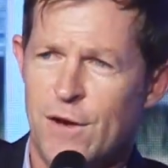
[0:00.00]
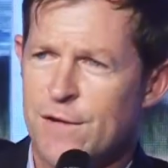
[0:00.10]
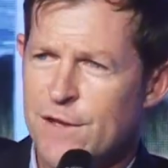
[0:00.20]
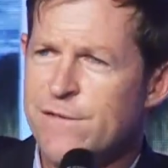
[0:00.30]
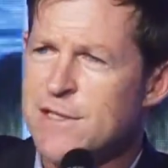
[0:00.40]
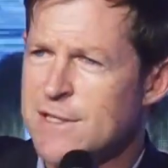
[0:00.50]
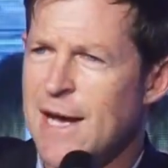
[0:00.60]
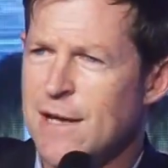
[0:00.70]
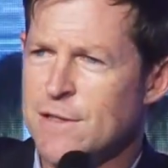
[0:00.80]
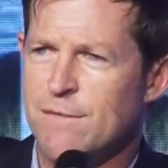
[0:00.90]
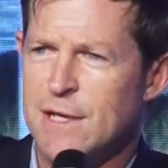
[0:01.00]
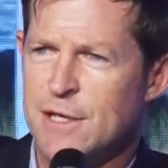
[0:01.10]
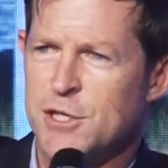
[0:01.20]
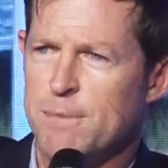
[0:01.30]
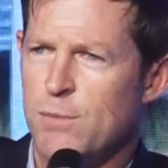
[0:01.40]
Different styles of
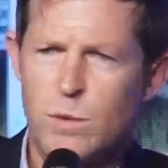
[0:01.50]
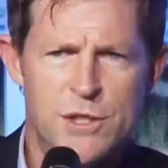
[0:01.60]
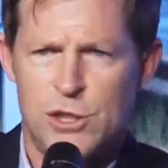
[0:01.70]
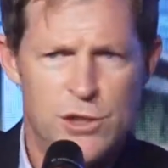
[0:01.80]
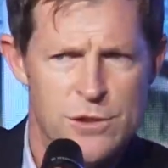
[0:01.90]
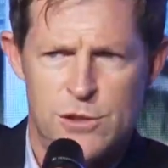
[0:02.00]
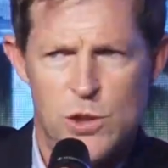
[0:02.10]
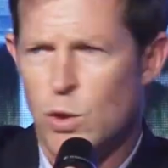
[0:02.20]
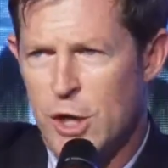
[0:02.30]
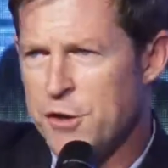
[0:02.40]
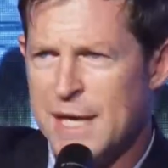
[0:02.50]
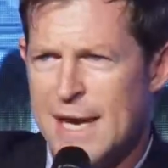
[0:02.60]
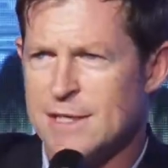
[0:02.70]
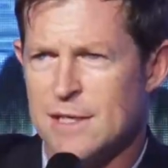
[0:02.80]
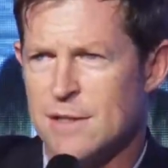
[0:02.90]
leadership, which you are going to
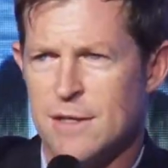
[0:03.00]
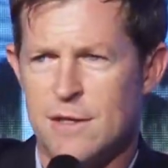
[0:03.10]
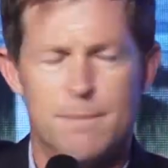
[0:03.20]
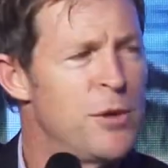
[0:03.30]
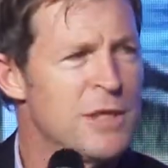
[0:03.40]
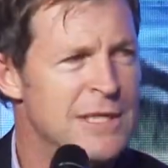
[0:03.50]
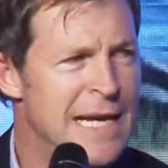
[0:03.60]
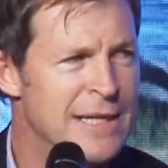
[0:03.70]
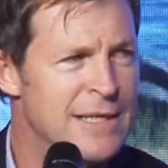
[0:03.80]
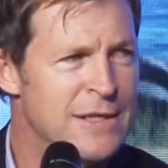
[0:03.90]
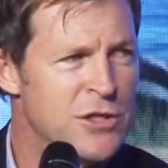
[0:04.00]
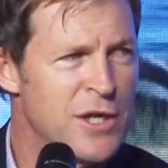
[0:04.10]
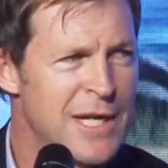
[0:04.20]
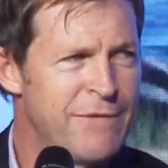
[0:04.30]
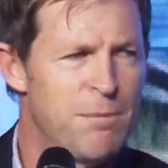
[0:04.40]
get in the personalities. You
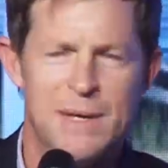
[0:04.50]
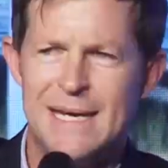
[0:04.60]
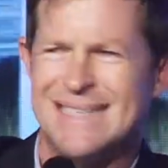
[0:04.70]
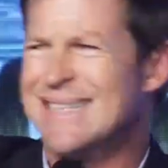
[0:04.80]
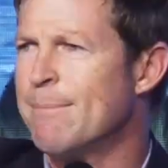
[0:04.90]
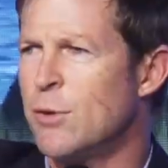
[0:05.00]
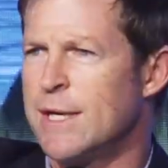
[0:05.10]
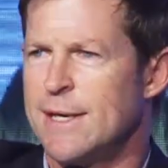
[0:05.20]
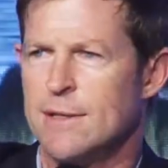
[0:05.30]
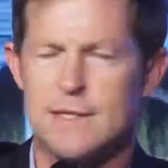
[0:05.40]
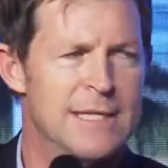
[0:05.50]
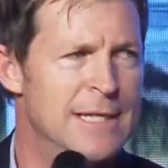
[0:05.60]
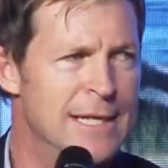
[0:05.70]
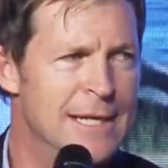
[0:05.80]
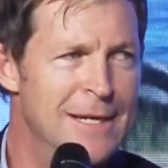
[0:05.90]
can never be somebody else as
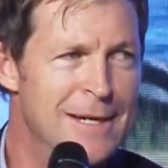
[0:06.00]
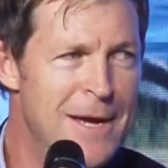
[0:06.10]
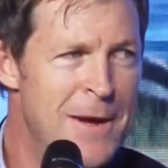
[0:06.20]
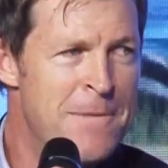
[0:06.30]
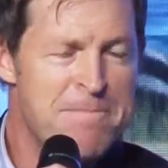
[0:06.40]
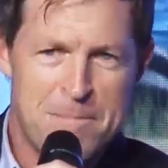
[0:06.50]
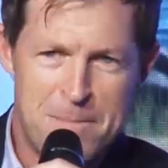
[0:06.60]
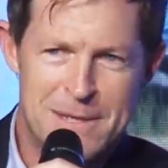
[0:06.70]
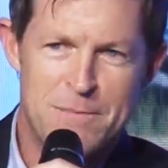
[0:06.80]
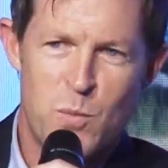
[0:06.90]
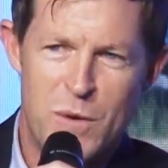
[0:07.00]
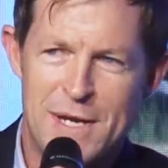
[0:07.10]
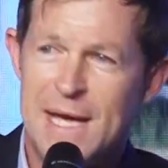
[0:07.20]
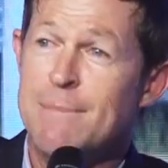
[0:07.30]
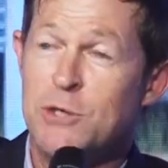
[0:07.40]
a leader. But when
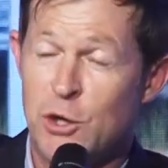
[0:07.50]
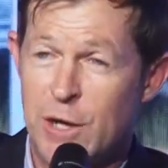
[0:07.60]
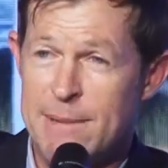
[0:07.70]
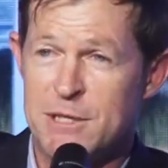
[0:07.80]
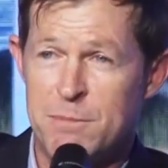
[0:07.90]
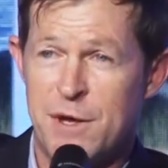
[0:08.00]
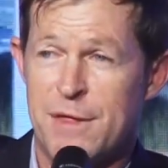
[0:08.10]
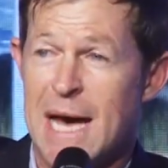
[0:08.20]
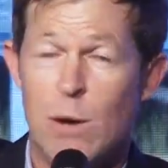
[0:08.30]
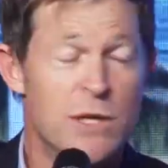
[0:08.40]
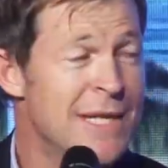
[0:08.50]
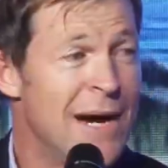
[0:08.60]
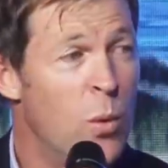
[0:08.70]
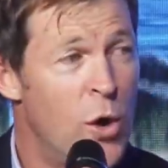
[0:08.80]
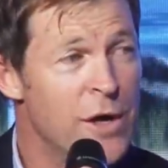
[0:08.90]
it came to Graham Smith, I was
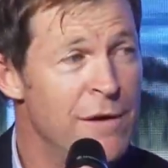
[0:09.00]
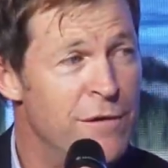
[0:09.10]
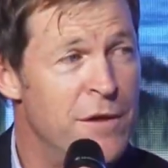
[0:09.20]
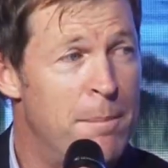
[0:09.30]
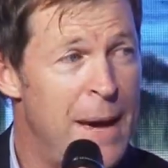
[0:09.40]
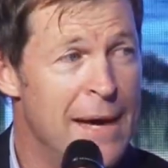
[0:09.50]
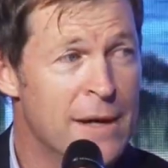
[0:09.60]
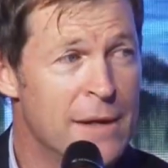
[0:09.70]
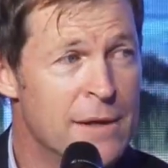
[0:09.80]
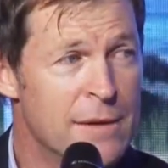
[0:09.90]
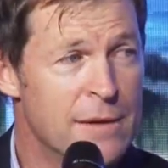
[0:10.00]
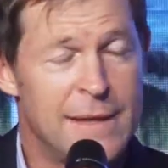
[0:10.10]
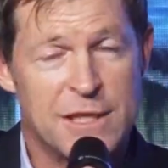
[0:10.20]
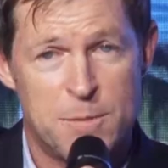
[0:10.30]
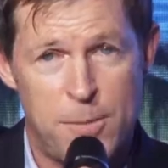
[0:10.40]
now working for the bank
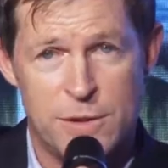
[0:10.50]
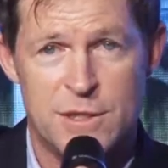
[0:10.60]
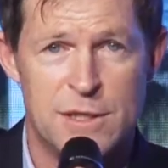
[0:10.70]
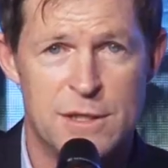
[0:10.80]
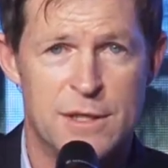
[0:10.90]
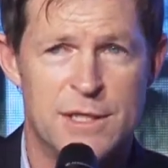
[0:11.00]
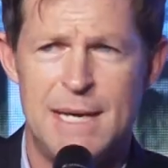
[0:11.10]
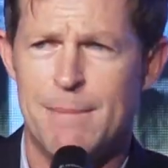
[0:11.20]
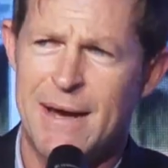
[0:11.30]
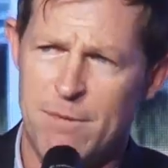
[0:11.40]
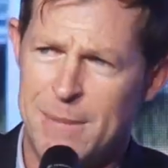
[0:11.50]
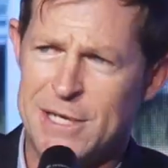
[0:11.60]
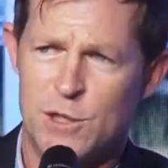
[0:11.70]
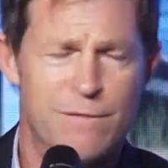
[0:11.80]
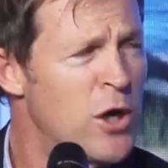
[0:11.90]
that sponsored the team. I had a
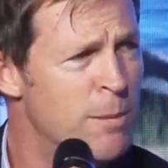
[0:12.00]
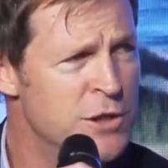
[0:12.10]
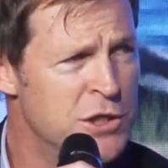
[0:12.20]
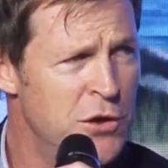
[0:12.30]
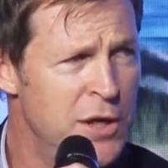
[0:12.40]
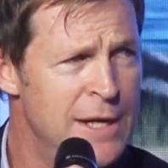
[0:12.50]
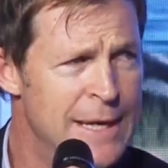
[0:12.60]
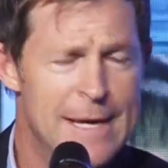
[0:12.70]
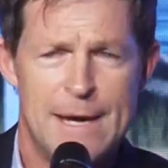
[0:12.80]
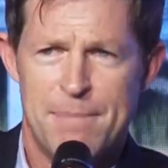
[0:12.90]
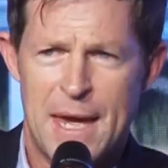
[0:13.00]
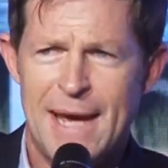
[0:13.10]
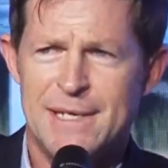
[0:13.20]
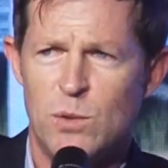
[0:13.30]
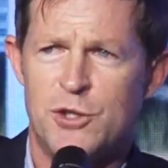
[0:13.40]
Bachelor of Commerce degree, and
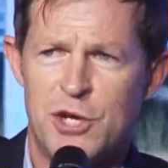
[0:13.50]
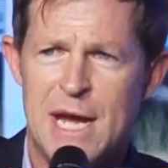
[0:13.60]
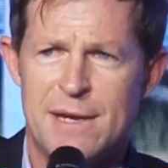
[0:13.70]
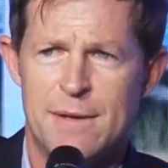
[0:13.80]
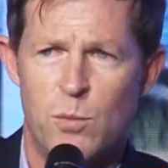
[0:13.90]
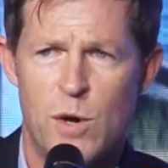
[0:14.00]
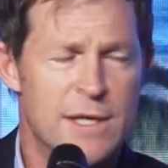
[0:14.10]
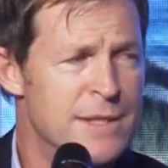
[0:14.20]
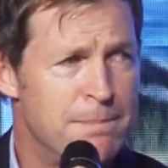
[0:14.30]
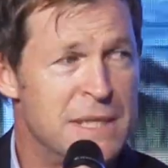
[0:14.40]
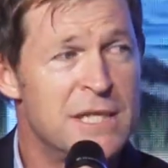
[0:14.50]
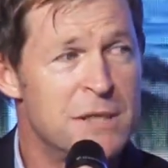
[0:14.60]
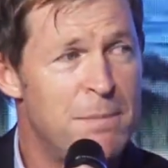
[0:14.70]
actually trained and worked as a business